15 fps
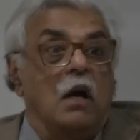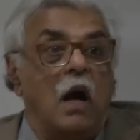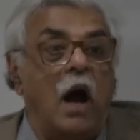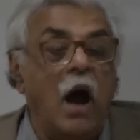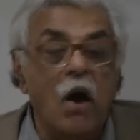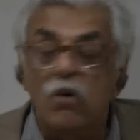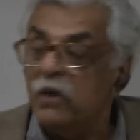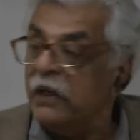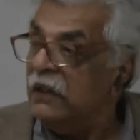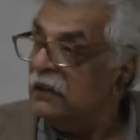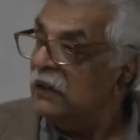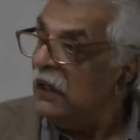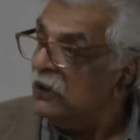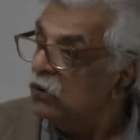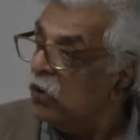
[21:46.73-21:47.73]
How can
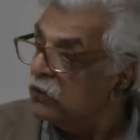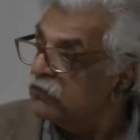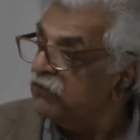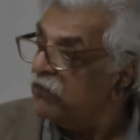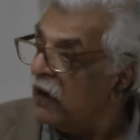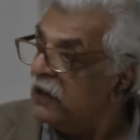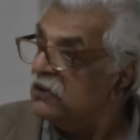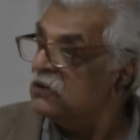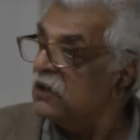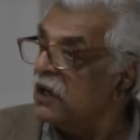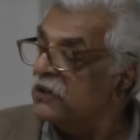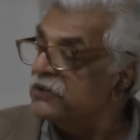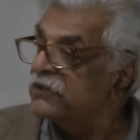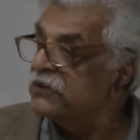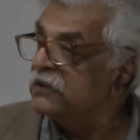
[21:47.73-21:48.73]
they not fight
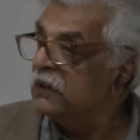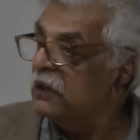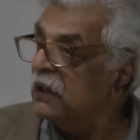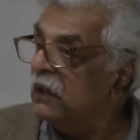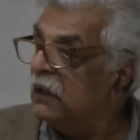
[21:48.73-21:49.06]
us?